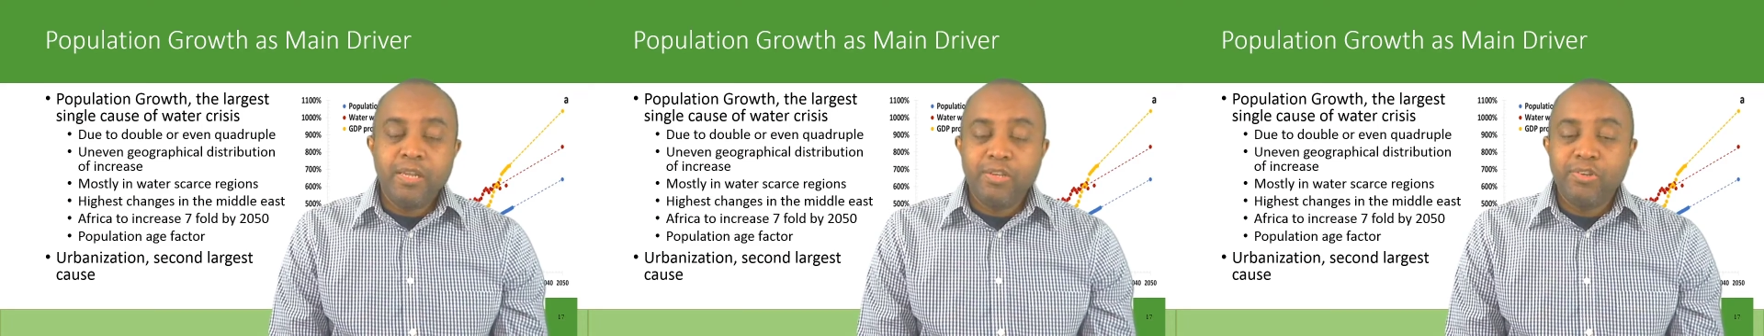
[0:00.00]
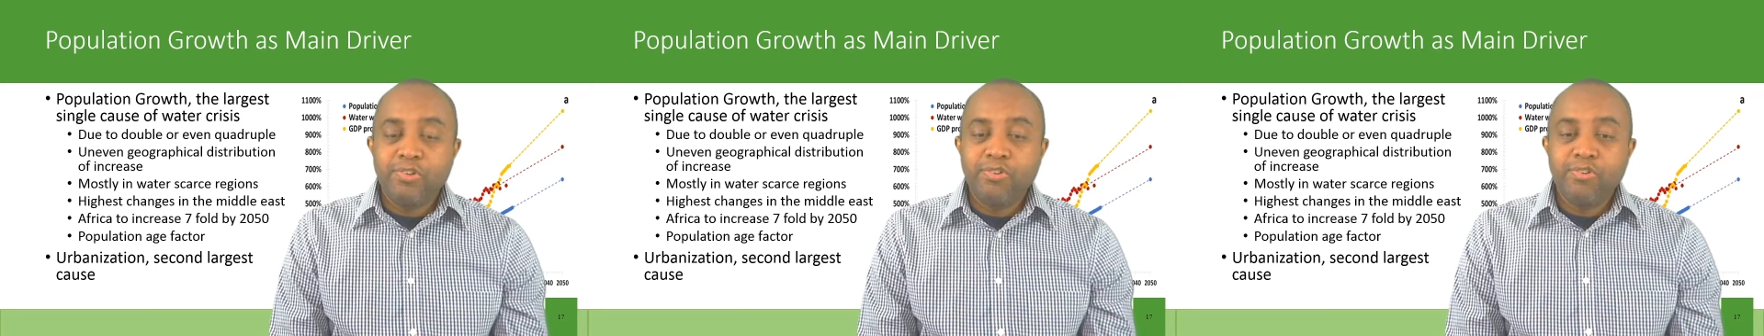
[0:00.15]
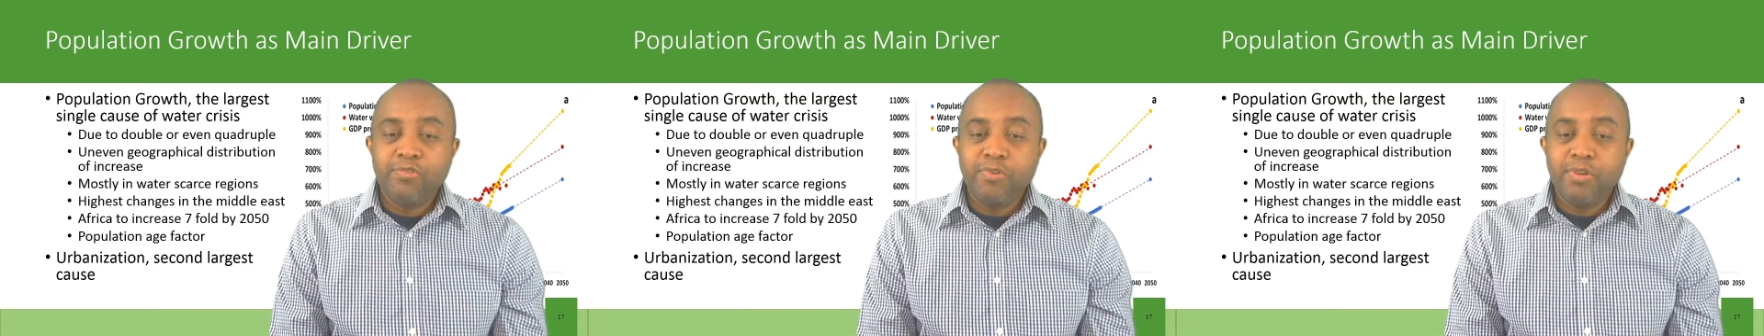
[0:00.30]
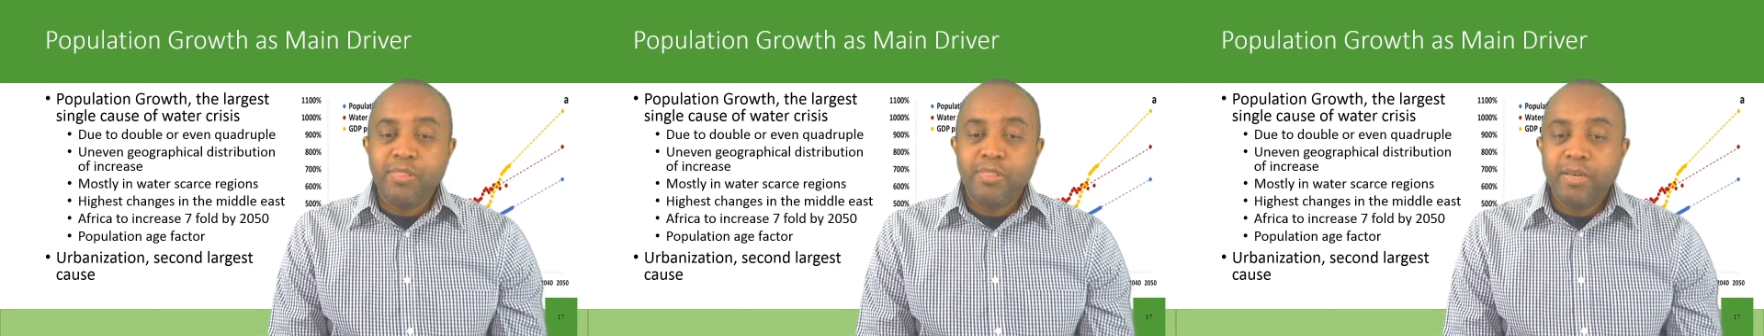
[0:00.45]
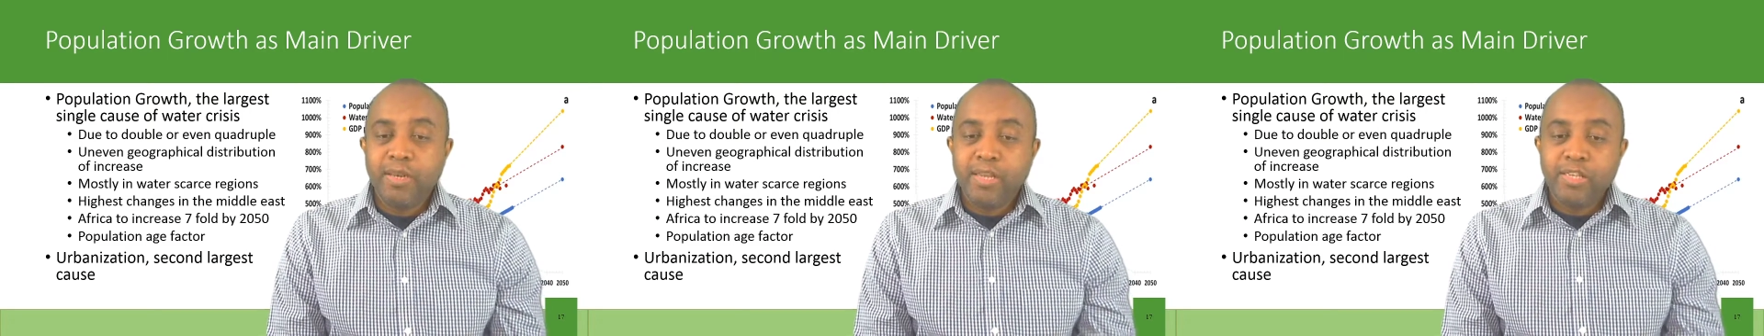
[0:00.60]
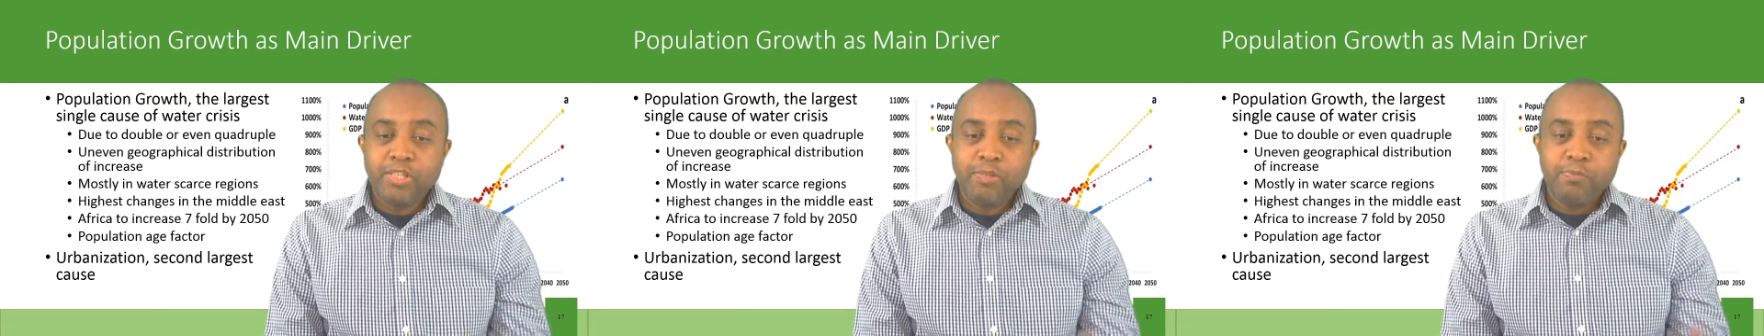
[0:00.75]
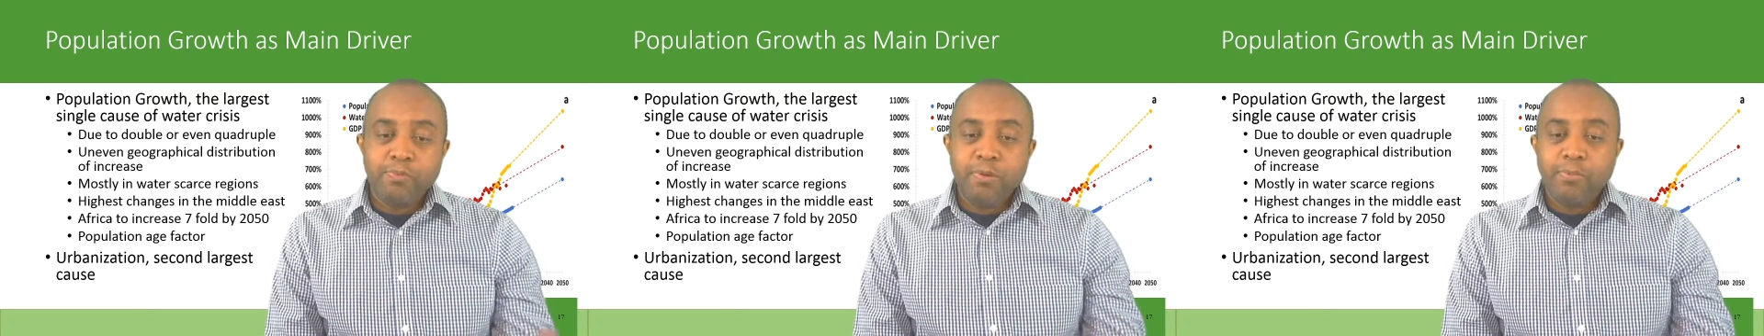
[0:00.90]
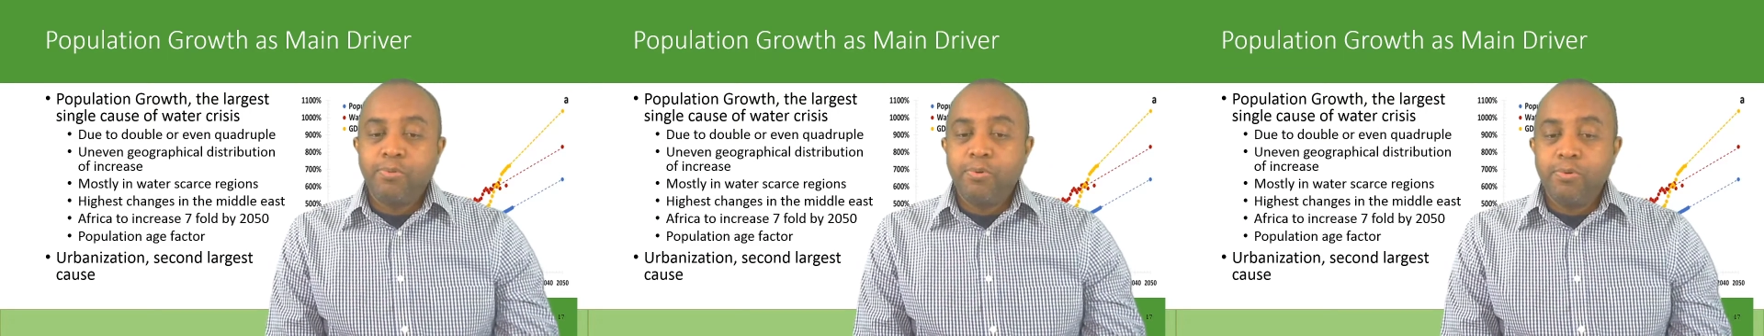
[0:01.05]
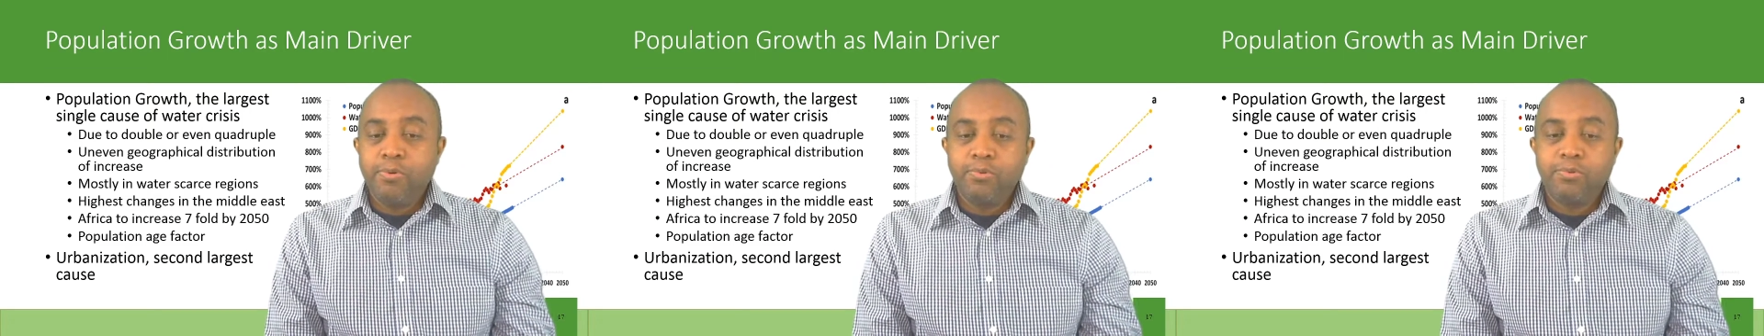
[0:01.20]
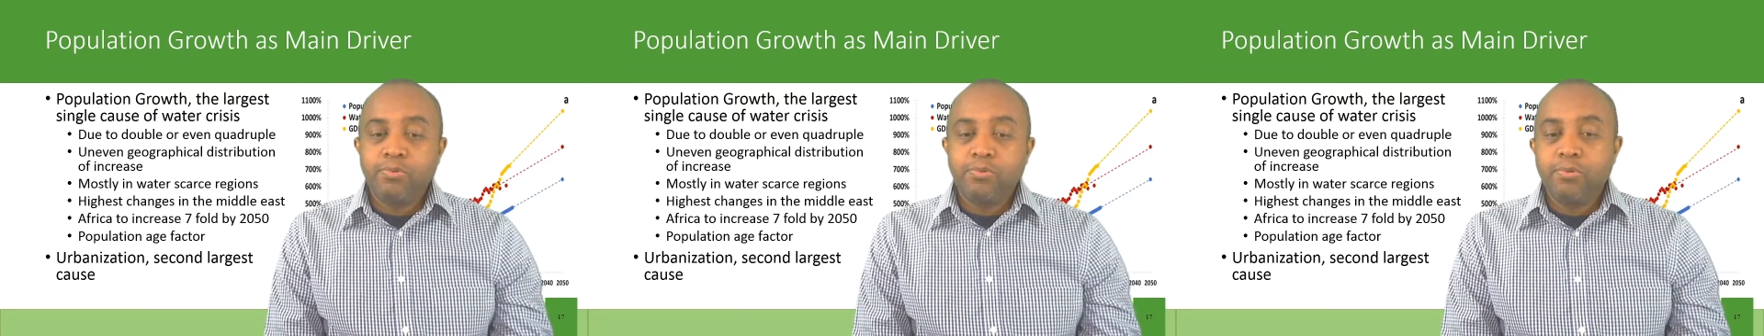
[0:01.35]
issue with less
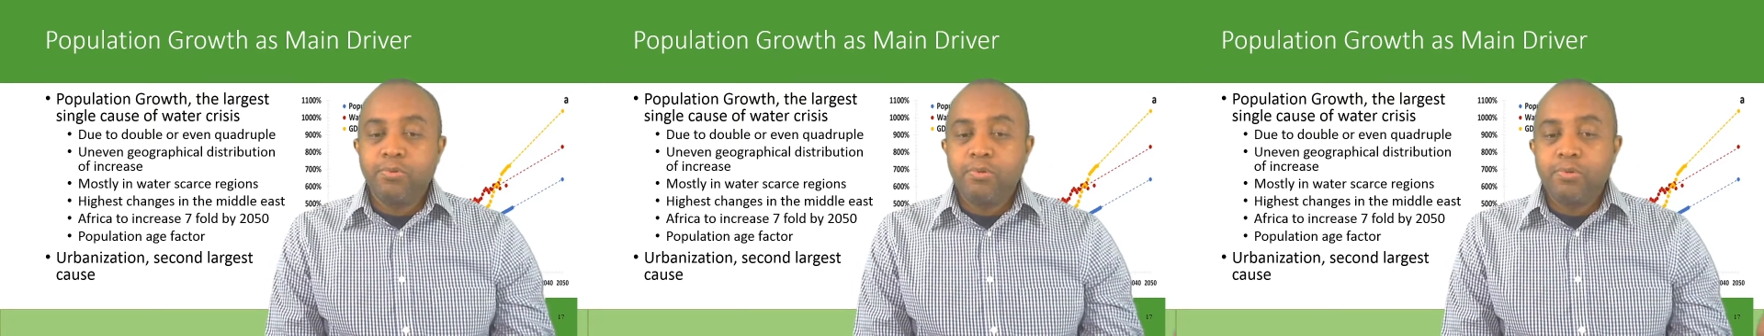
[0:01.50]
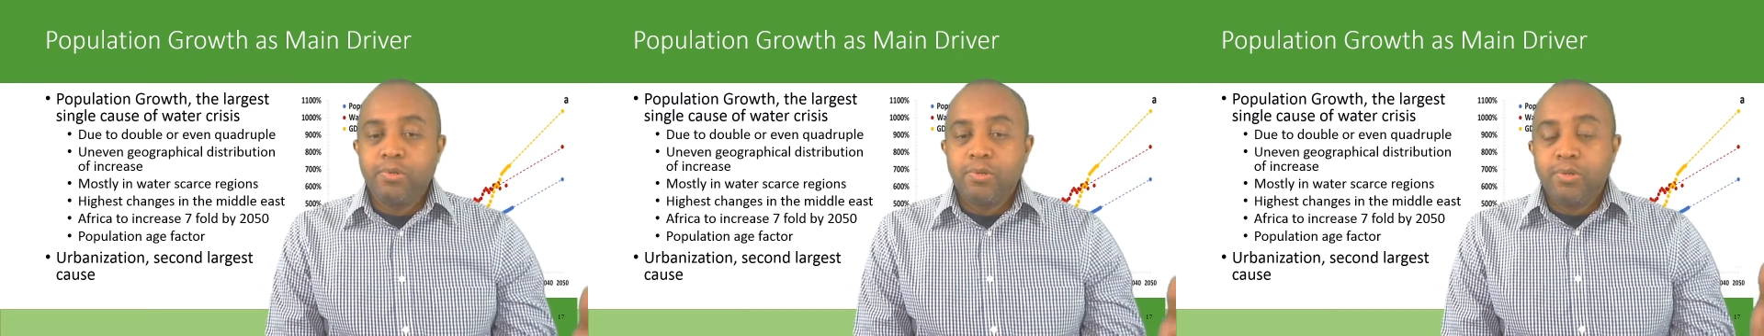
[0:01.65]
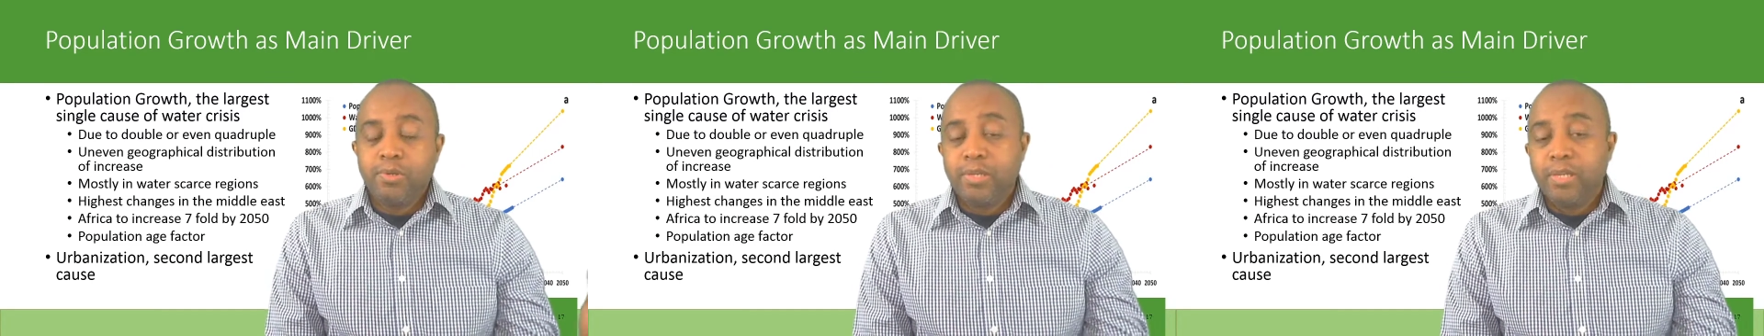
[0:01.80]
people to